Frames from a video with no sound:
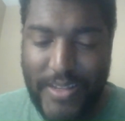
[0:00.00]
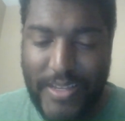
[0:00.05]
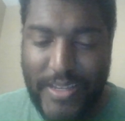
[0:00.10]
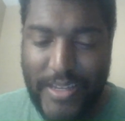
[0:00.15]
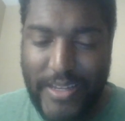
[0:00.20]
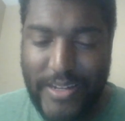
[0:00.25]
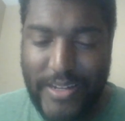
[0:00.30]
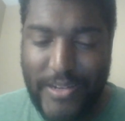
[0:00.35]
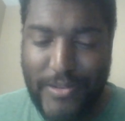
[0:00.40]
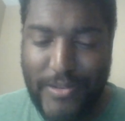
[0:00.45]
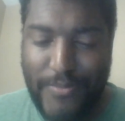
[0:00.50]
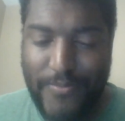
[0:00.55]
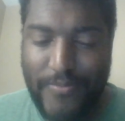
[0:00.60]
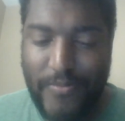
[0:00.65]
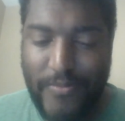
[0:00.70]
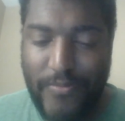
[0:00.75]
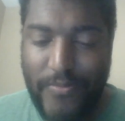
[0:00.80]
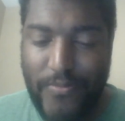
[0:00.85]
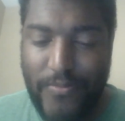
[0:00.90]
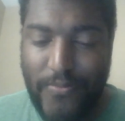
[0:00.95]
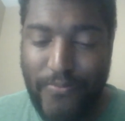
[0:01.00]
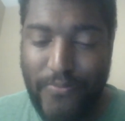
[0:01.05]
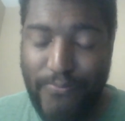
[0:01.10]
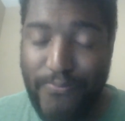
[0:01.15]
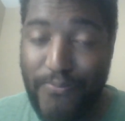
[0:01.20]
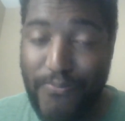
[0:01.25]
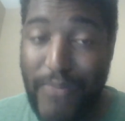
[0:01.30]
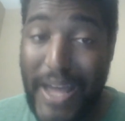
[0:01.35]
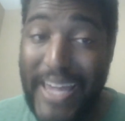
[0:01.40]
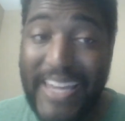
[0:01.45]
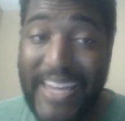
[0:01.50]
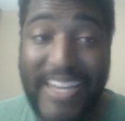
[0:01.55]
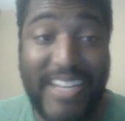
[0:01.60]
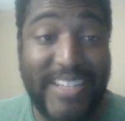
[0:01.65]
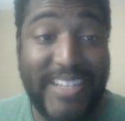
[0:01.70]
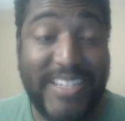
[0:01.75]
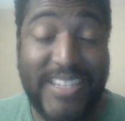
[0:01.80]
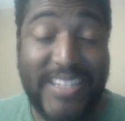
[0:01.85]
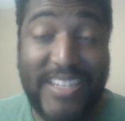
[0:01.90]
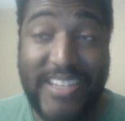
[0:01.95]
You know,
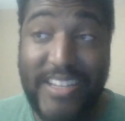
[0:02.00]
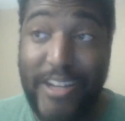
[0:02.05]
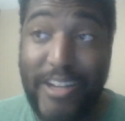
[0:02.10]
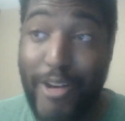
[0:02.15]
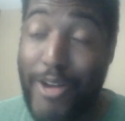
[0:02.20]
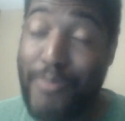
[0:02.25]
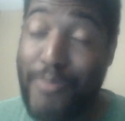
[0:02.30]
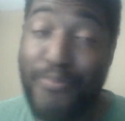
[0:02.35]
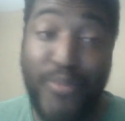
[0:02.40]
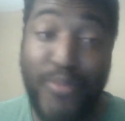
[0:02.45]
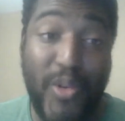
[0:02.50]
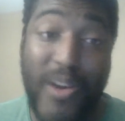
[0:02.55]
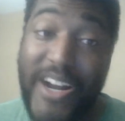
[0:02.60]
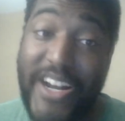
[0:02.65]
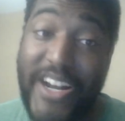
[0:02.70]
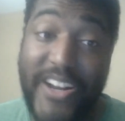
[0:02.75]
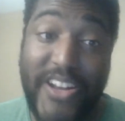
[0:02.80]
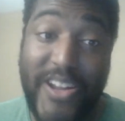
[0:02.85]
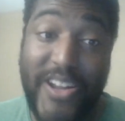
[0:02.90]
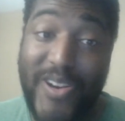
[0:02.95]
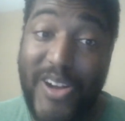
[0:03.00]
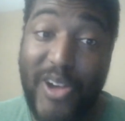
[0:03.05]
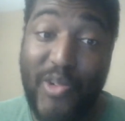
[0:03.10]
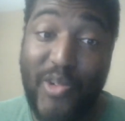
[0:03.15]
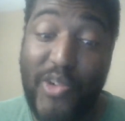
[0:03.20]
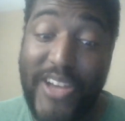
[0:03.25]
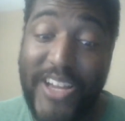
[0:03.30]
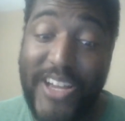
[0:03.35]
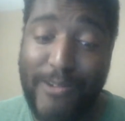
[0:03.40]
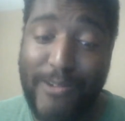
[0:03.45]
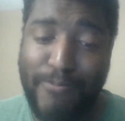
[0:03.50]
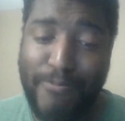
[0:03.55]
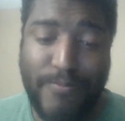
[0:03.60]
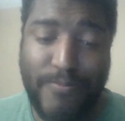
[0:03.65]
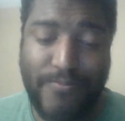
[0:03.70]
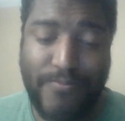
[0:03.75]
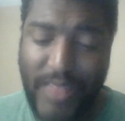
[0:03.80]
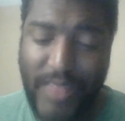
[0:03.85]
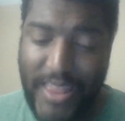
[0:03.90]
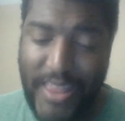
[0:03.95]
Vikings upgraded their
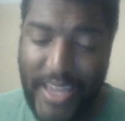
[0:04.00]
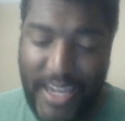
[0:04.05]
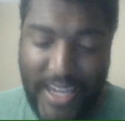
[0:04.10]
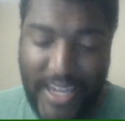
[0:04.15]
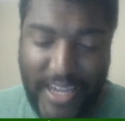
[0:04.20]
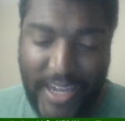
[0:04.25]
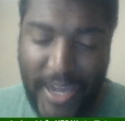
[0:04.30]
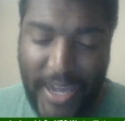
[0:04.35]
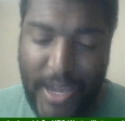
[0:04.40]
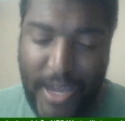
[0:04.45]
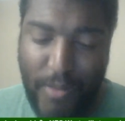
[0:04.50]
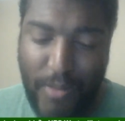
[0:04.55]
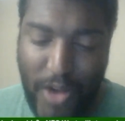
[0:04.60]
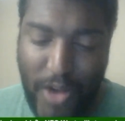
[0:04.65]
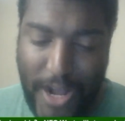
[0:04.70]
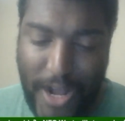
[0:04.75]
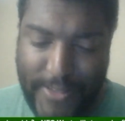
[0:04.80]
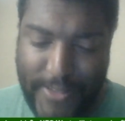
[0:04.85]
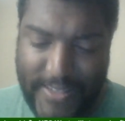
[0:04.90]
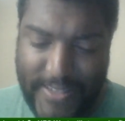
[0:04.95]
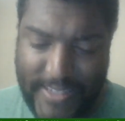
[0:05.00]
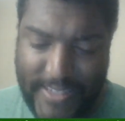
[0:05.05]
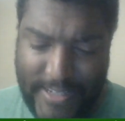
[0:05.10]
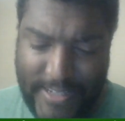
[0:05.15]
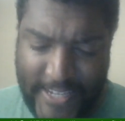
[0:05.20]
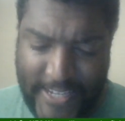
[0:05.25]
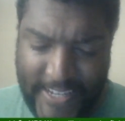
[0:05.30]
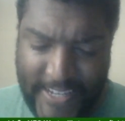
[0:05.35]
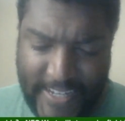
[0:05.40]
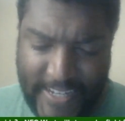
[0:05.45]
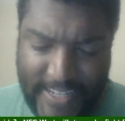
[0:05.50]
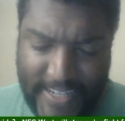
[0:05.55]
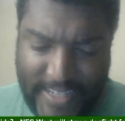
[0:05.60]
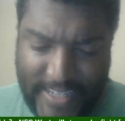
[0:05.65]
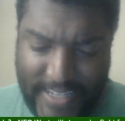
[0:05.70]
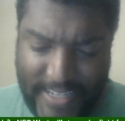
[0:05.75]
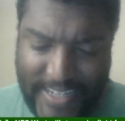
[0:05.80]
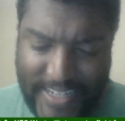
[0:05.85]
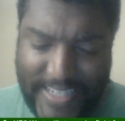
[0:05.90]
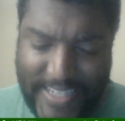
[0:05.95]
OL. They got Cam Robinson.
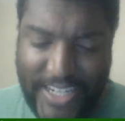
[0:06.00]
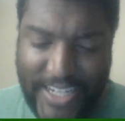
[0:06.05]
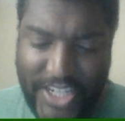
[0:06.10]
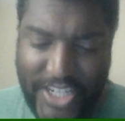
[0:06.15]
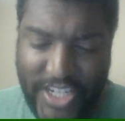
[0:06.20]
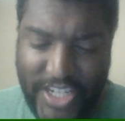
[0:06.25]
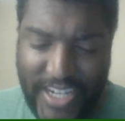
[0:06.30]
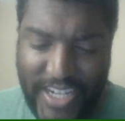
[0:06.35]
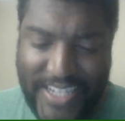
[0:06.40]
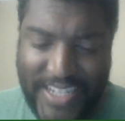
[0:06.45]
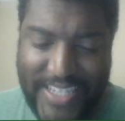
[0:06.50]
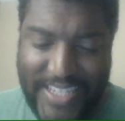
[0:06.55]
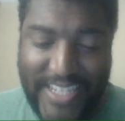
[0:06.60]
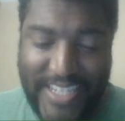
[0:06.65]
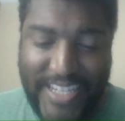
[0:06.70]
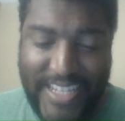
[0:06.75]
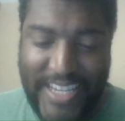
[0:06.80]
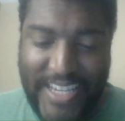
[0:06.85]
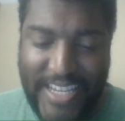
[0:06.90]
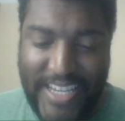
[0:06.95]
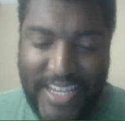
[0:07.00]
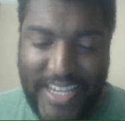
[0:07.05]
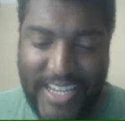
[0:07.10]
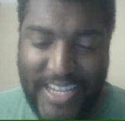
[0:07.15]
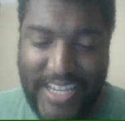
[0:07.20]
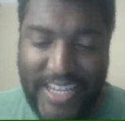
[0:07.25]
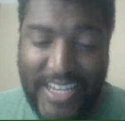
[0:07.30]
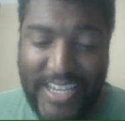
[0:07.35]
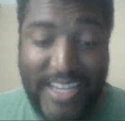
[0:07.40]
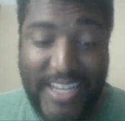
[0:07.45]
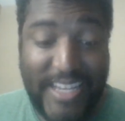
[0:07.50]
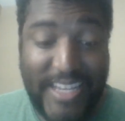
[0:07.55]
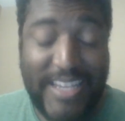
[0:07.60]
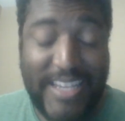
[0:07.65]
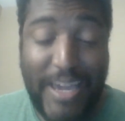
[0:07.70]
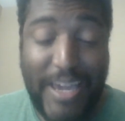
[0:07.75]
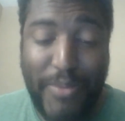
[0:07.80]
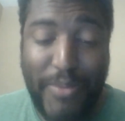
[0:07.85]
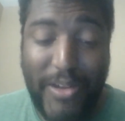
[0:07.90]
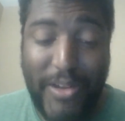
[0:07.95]
Diontae Johnson
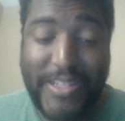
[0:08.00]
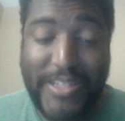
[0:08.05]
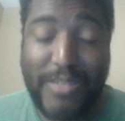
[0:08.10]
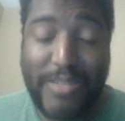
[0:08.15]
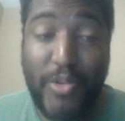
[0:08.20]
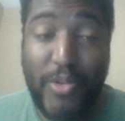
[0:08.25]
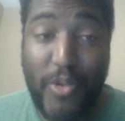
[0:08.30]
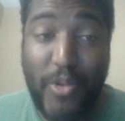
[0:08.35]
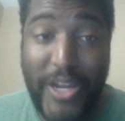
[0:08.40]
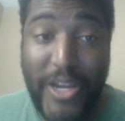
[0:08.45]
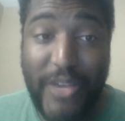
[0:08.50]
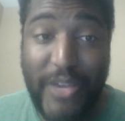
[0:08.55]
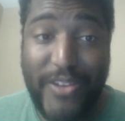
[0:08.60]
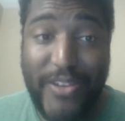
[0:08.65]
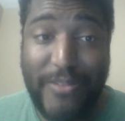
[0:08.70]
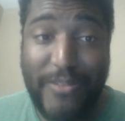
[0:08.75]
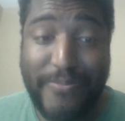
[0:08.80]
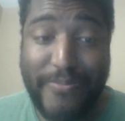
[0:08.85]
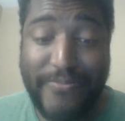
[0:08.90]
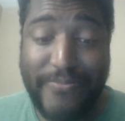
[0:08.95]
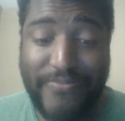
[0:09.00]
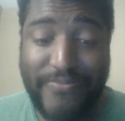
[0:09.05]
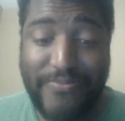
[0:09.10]
is a Baltimore Raven.